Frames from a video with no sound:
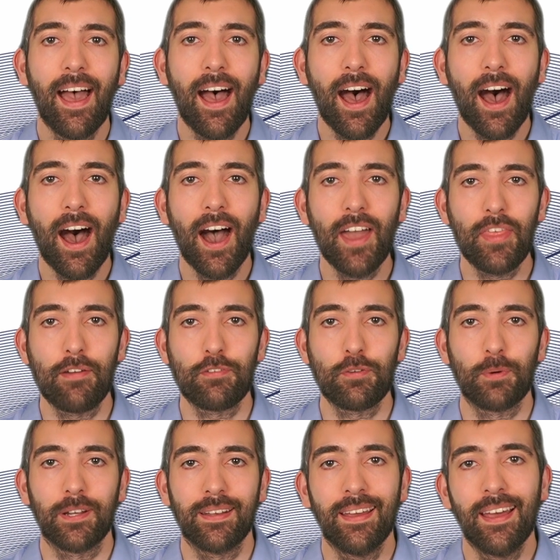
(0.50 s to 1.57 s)
Hi there
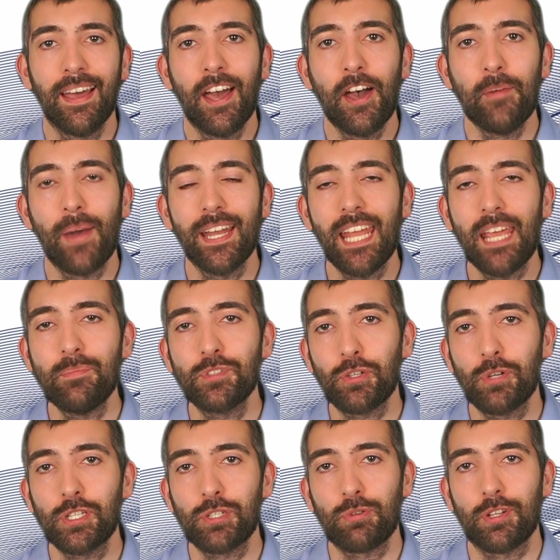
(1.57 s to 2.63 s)
everyone, my name's
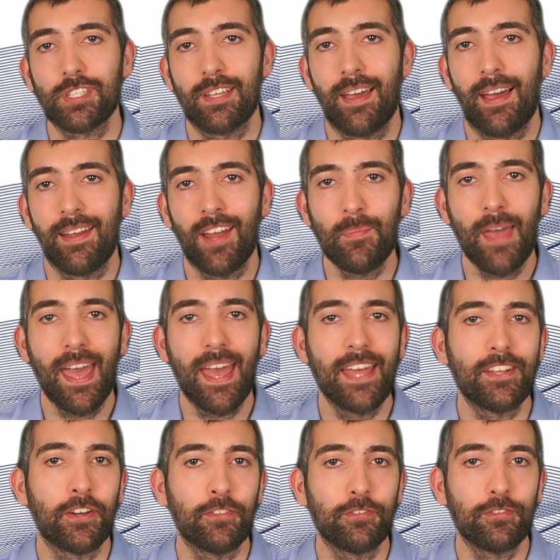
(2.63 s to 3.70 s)
Chris Rosser and I'm Head
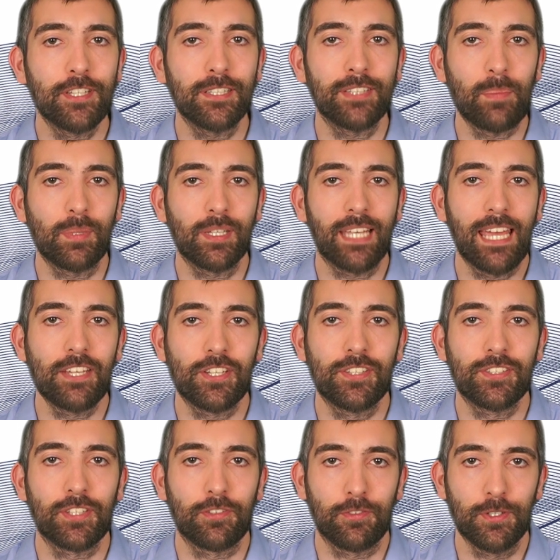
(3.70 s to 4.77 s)
of Field
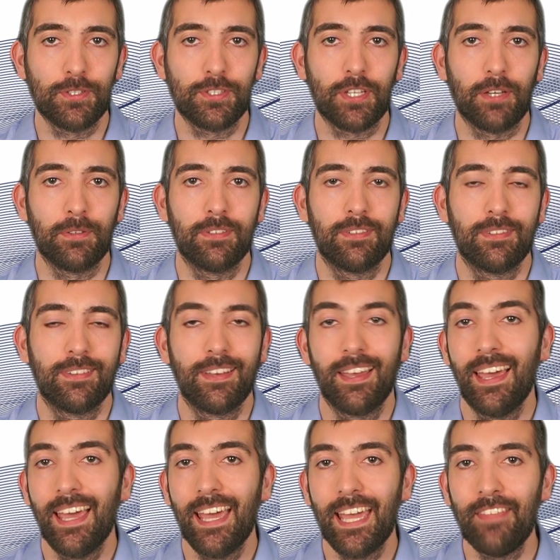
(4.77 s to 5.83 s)
Applications at Fluso.
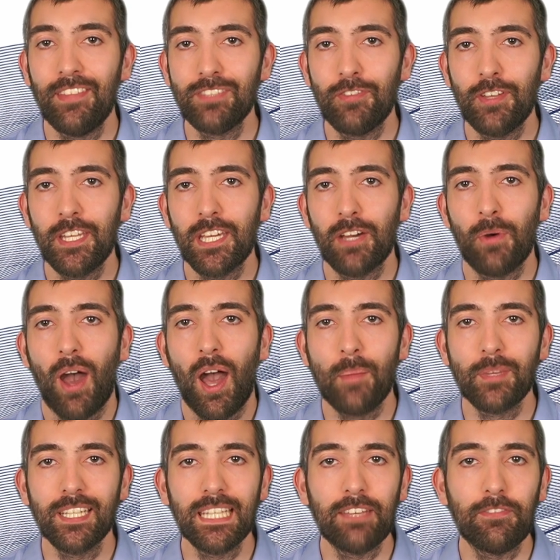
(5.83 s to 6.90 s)
In this video, I'm
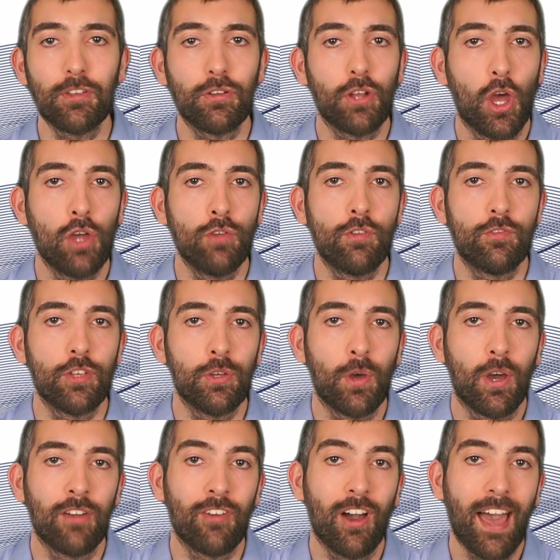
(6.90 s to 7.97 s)
going to give you an overview
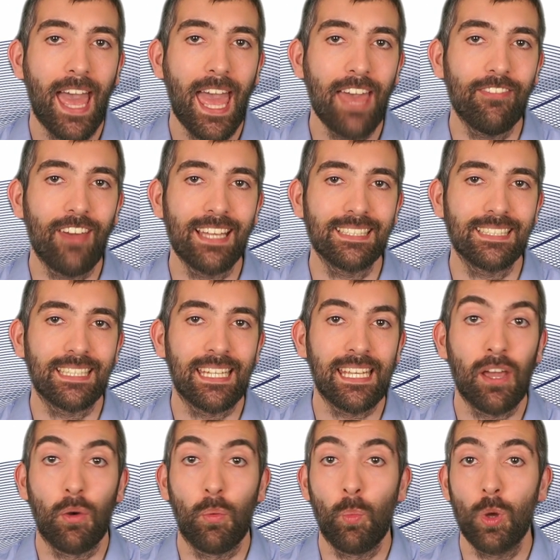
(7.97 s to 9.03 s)
of our
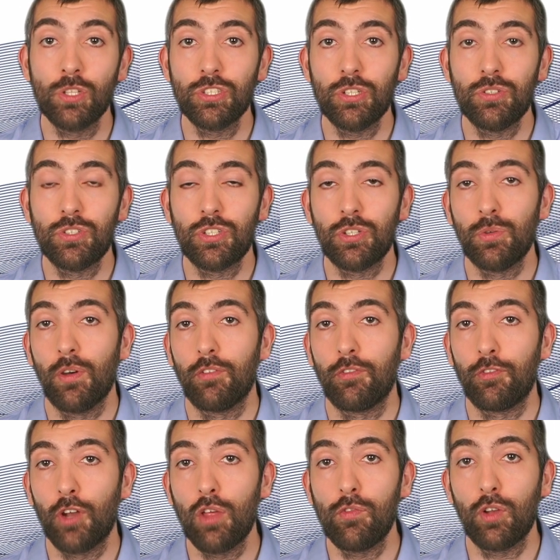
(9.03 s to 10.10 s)
FSE-122
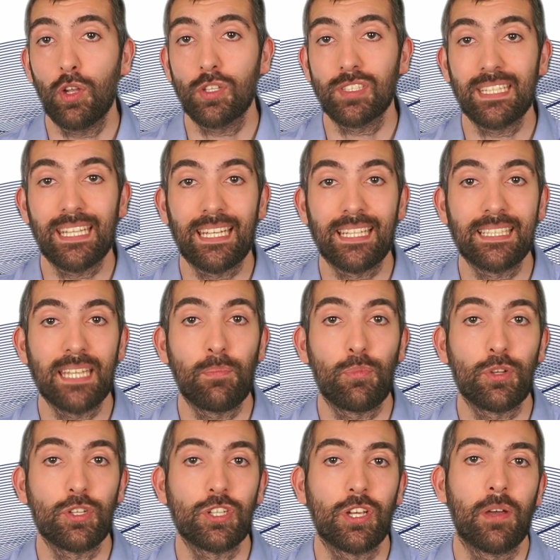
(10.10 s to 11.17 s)
Flow Velocity and
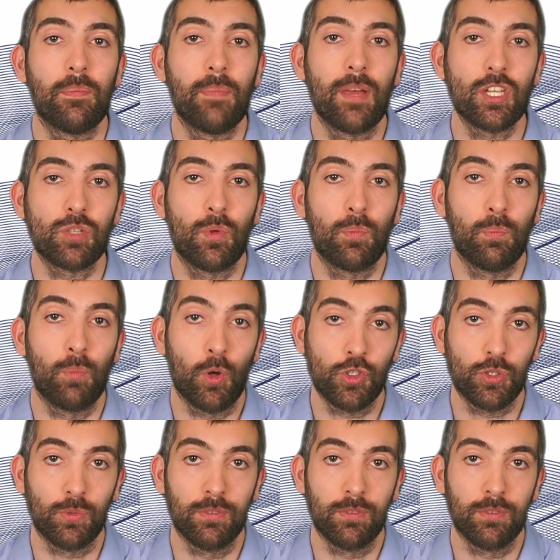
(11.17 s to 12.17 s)
Temperature Measurement Module.